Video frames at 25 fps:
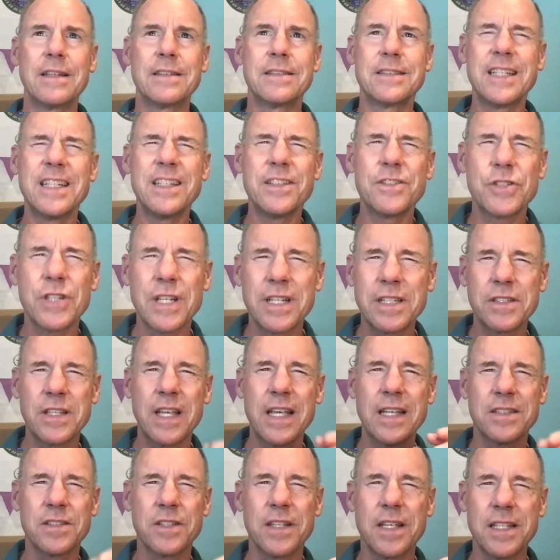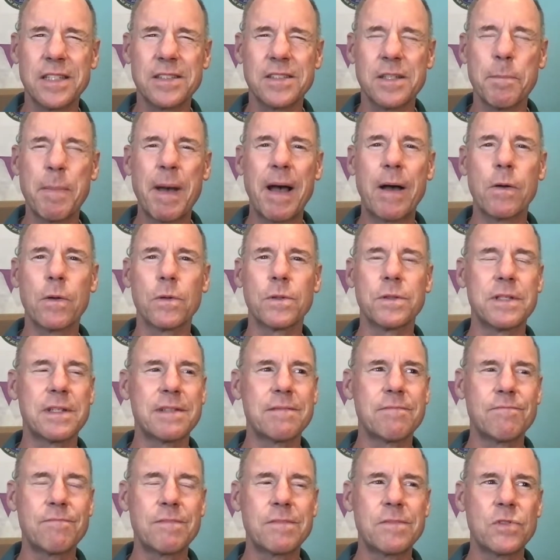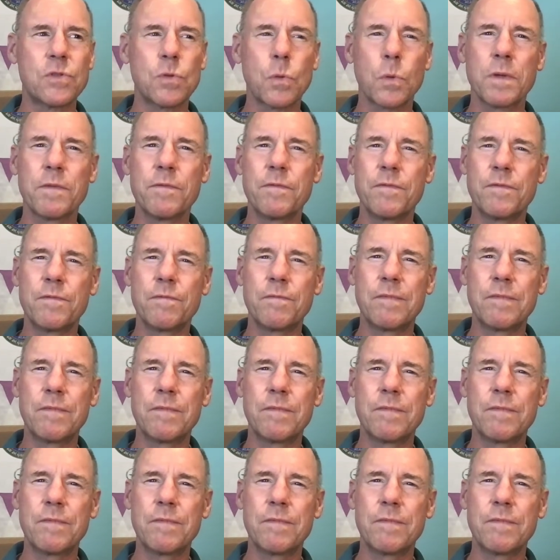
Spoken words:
teach it's about sort of